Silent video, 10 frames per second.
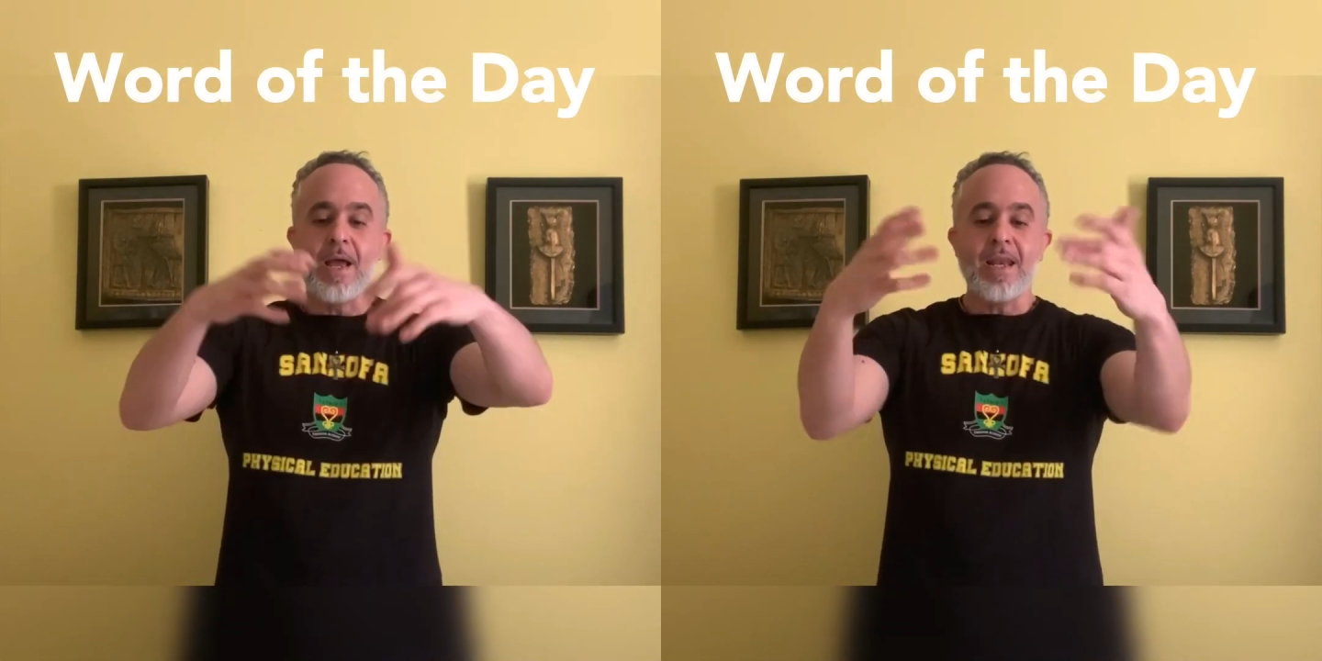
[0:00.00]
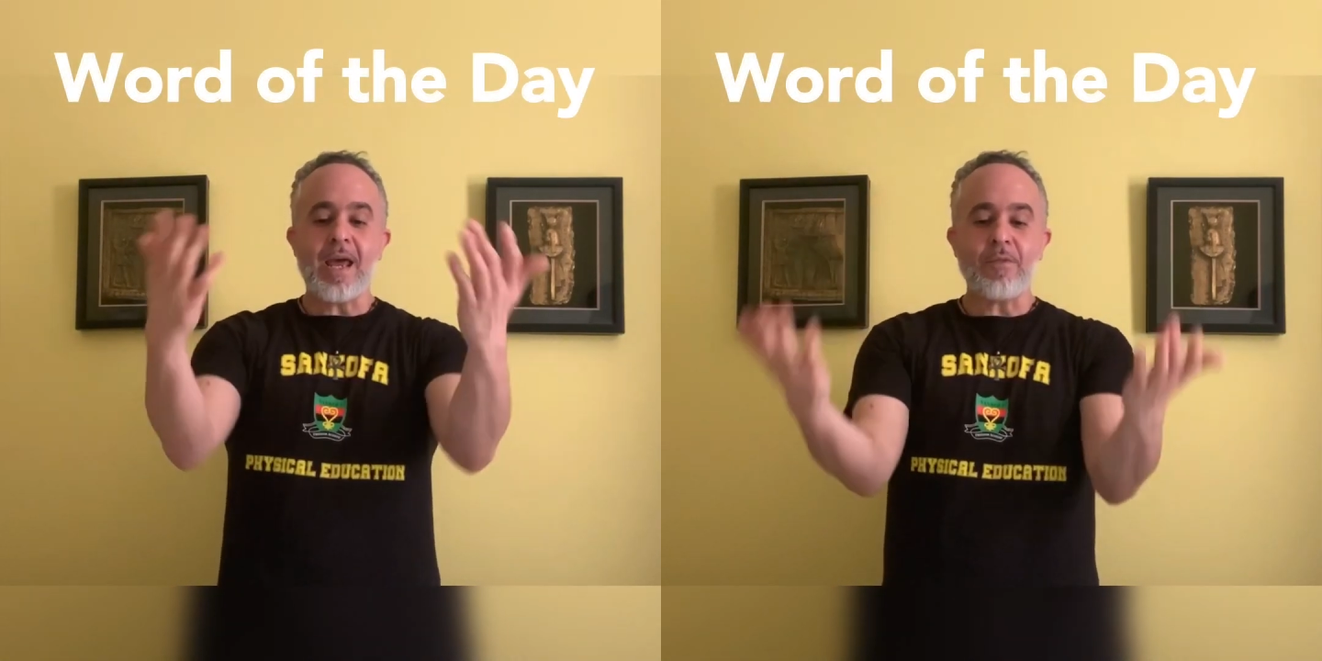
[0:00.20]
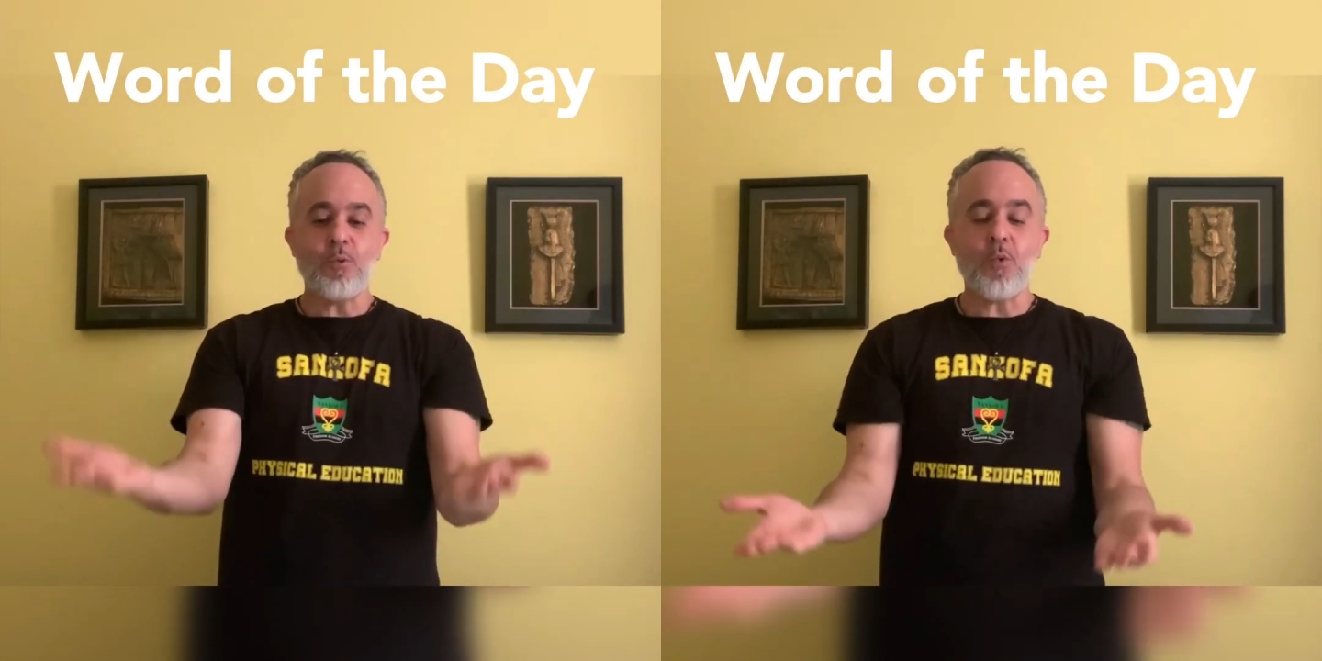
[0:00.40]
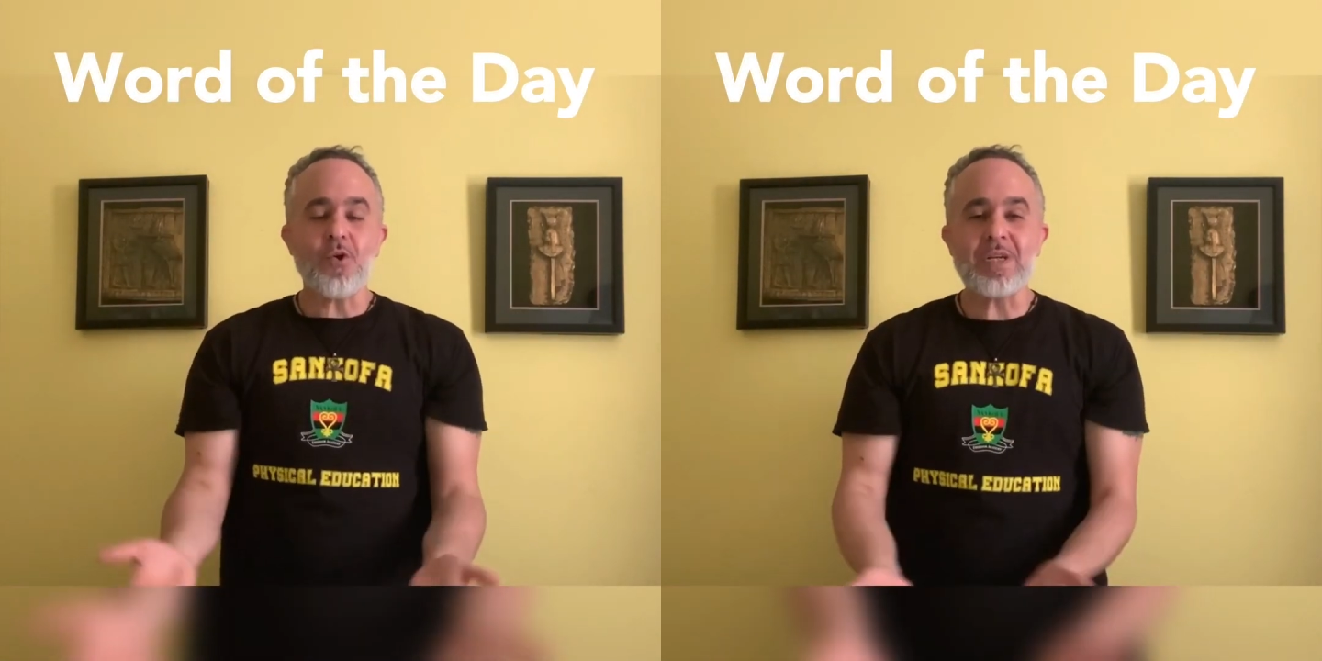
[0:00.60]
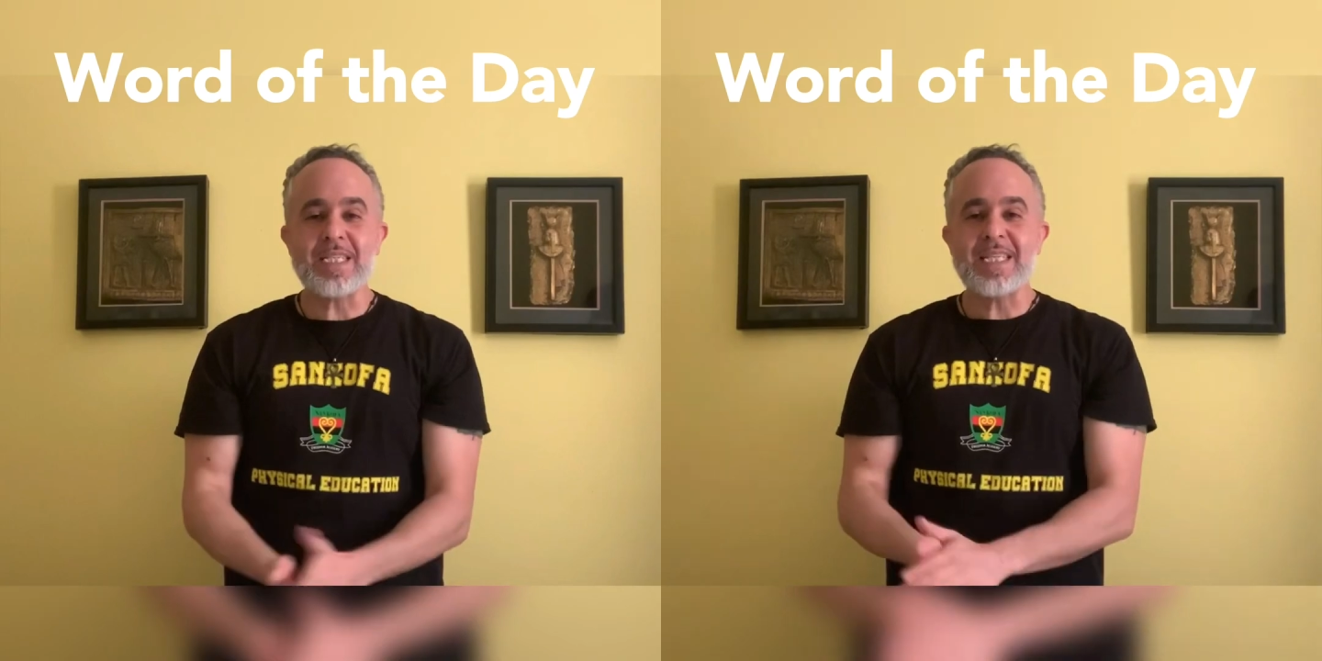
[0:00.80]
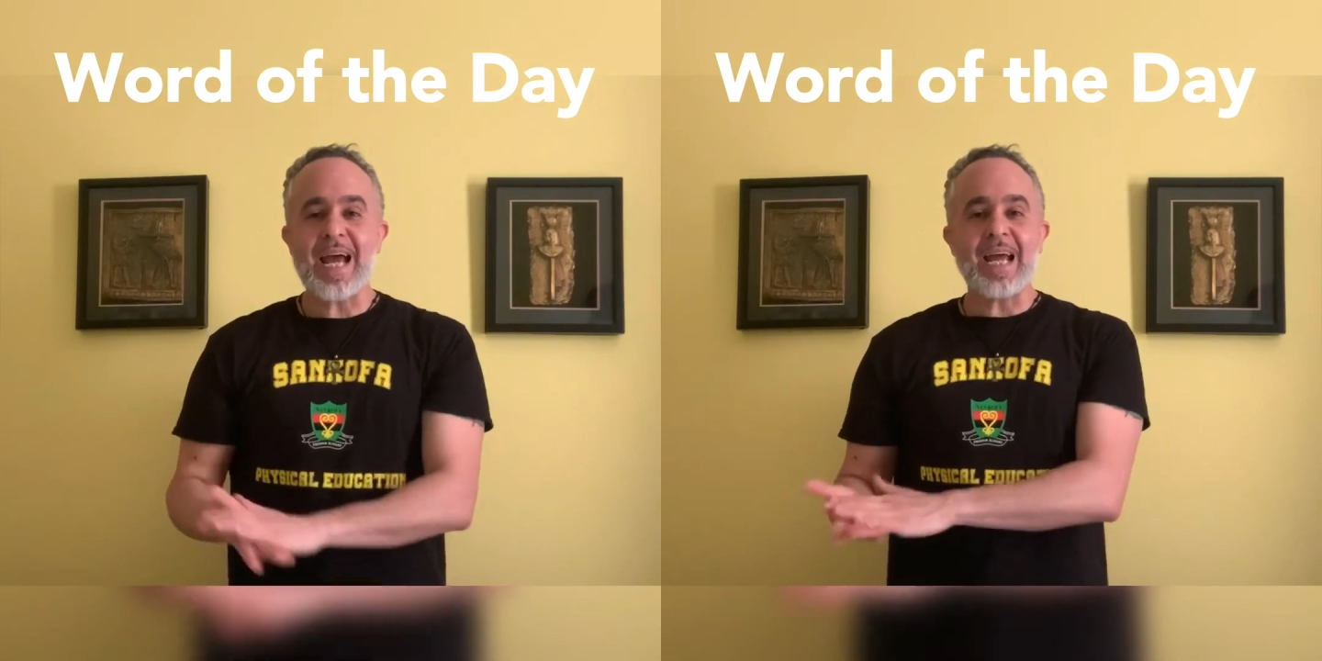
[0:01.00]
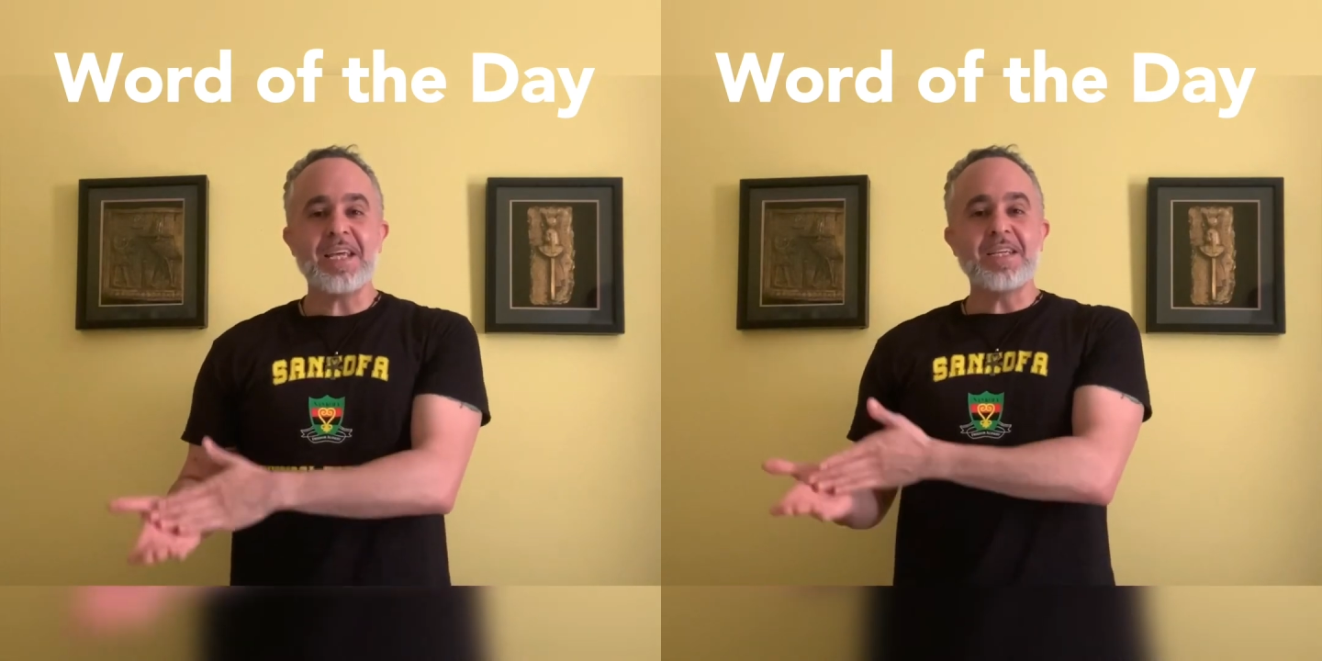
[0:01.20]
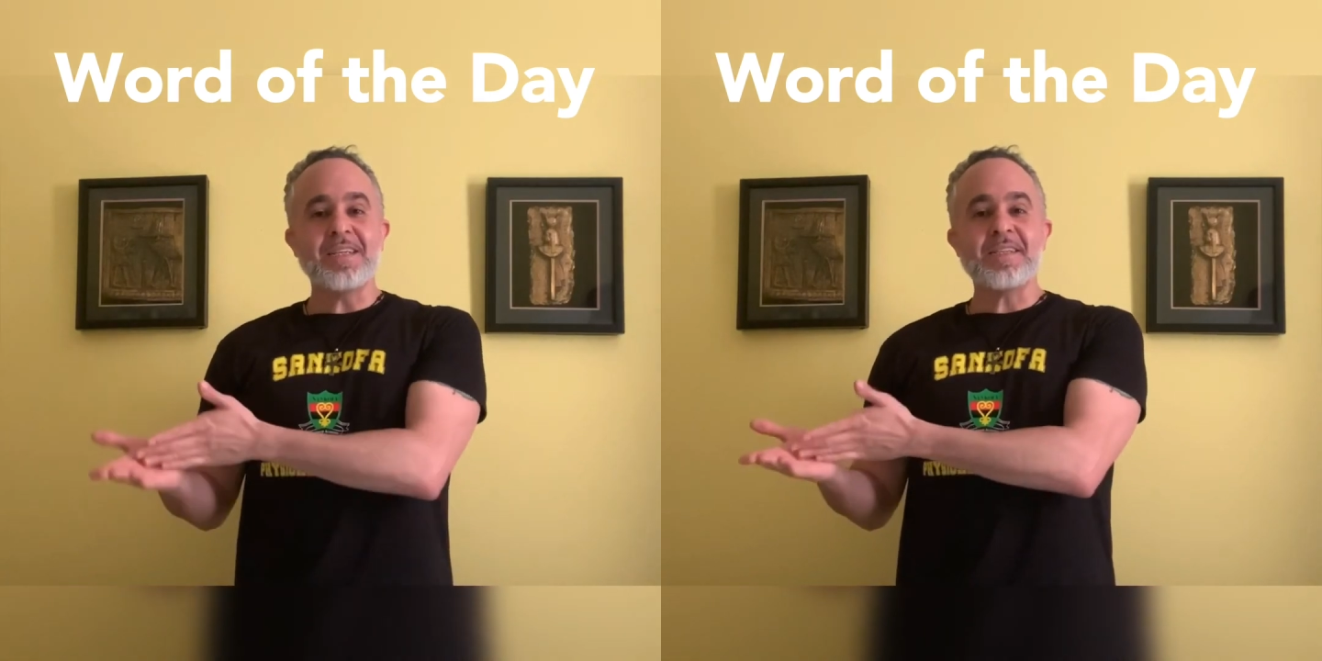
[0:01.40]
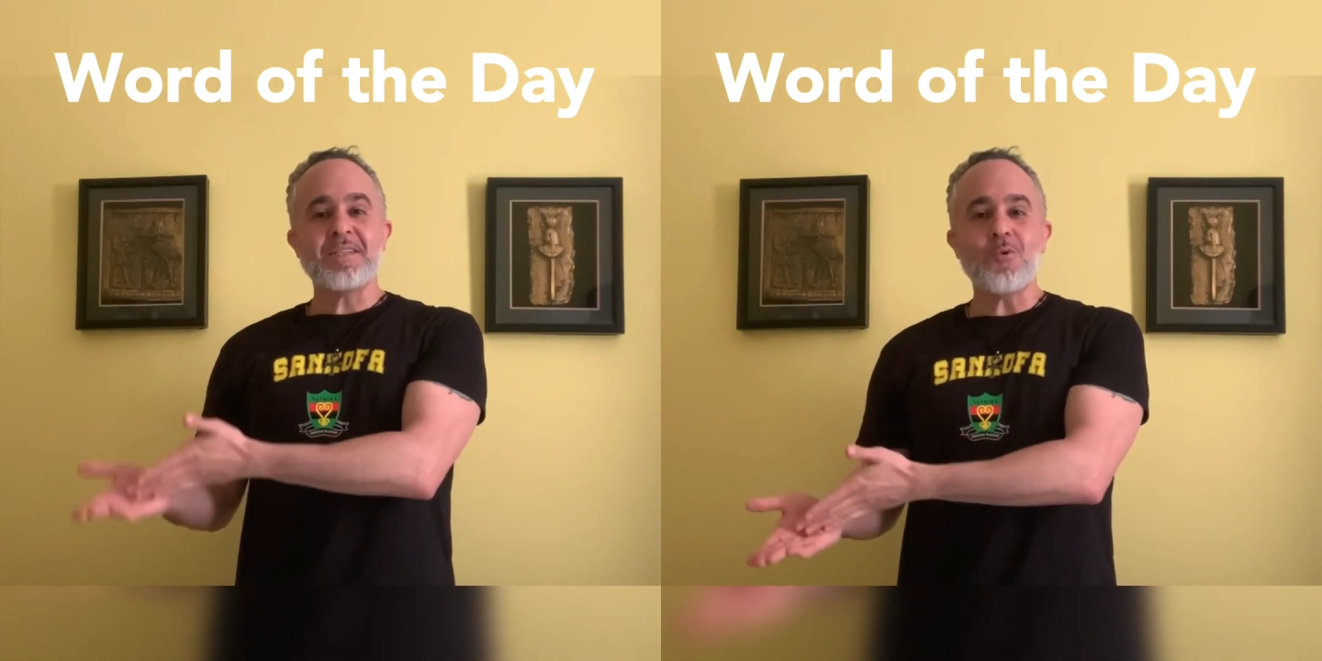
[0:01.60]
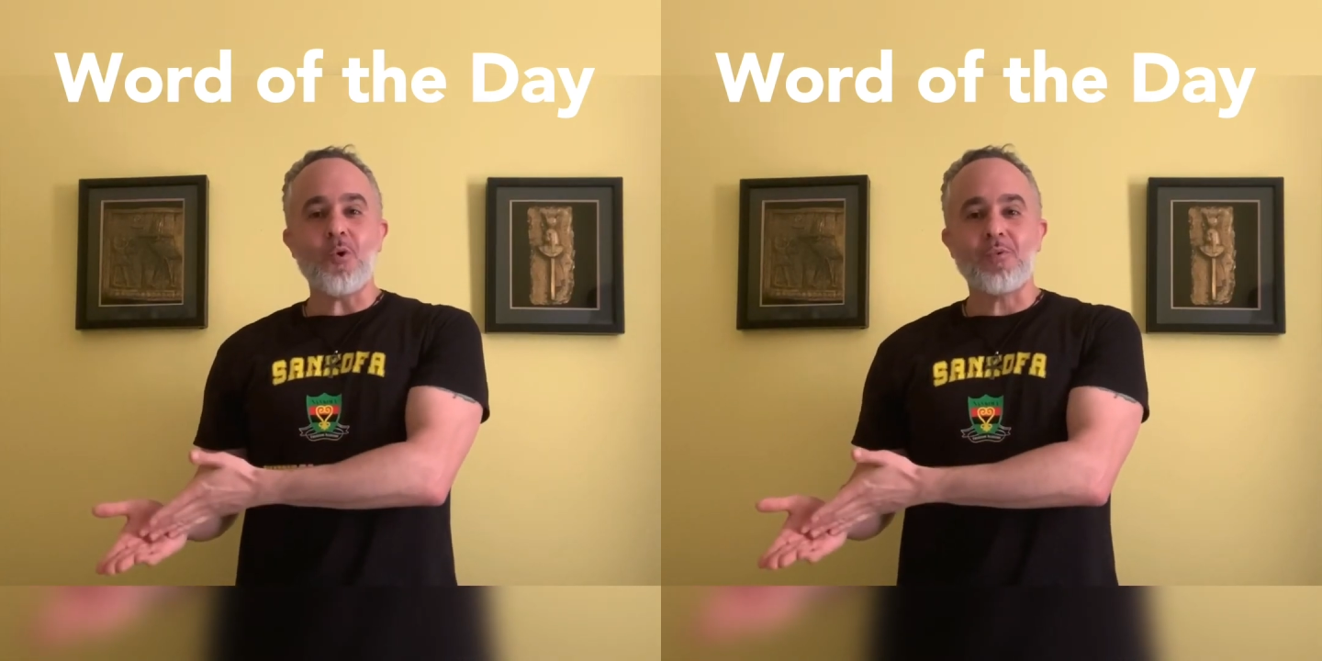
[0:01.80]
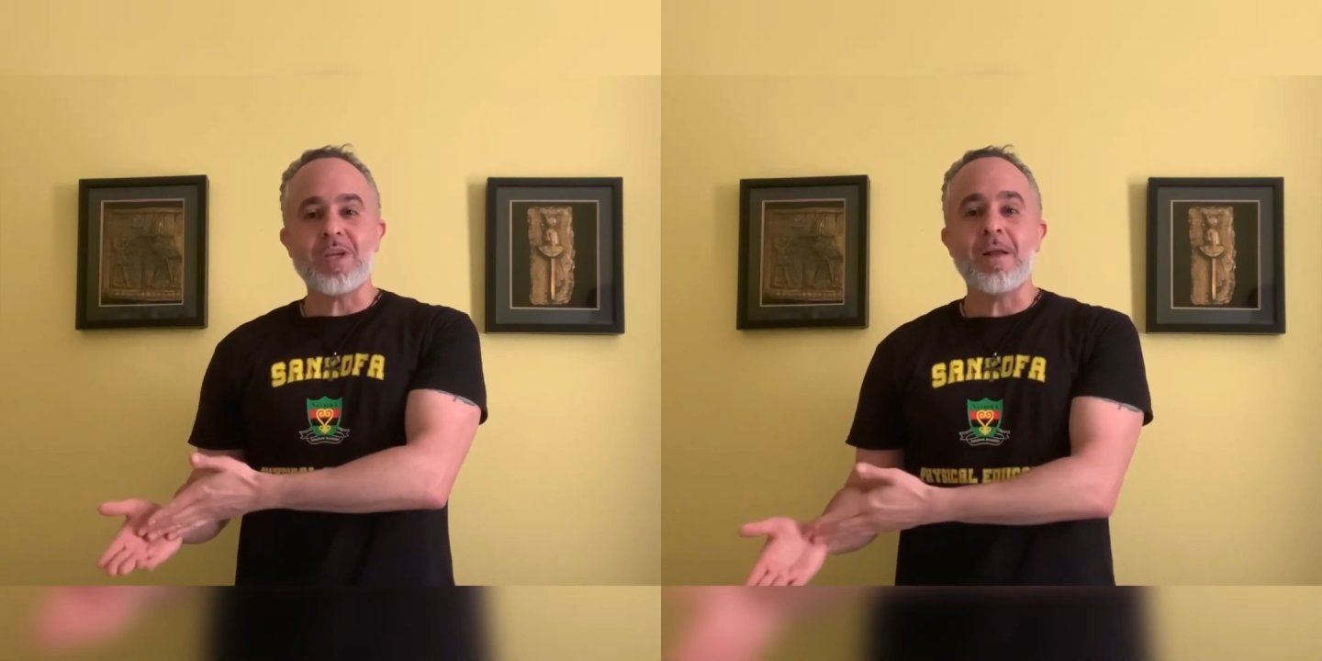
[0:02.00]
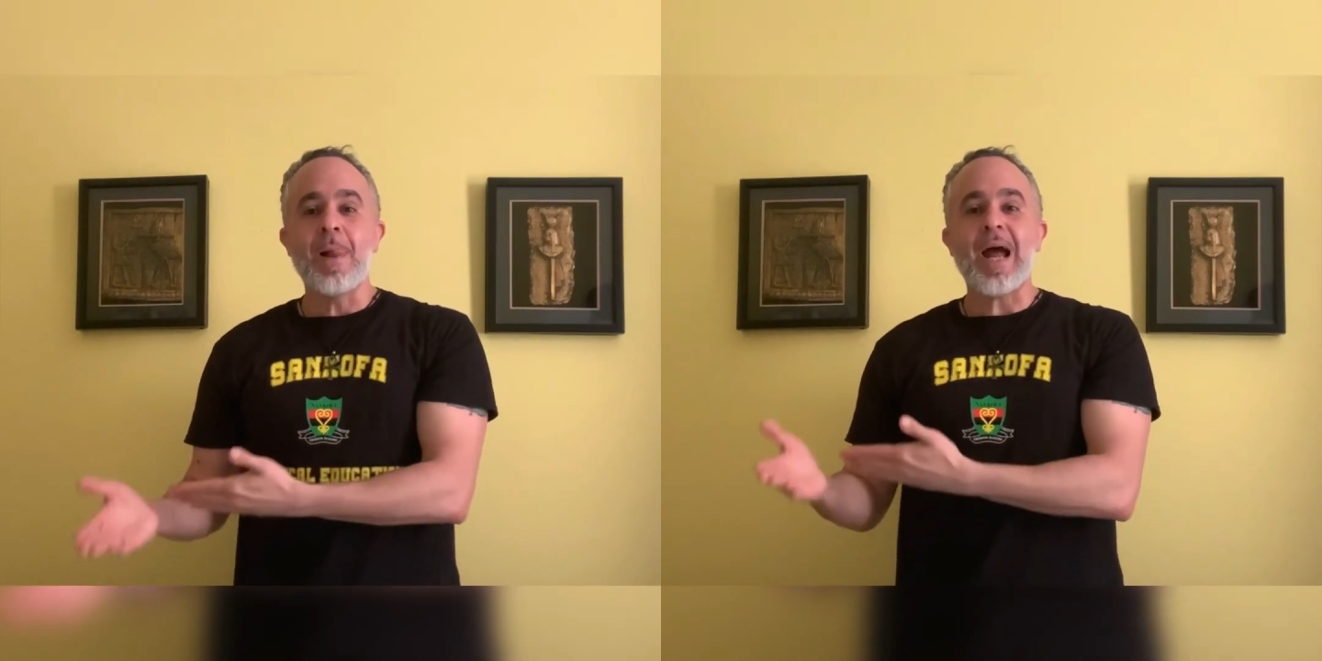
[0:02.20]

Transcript: Now, the word is not in the story,